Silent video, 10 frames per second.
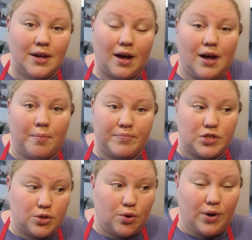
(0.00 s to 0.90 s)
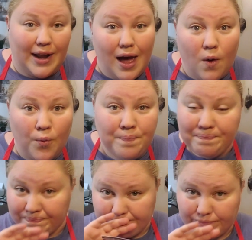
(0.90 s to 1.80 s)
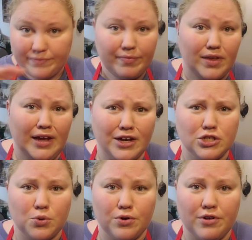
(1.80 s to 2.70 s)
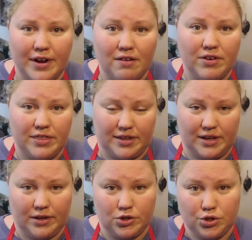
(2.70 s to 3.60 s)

Um, so now I just ordered everything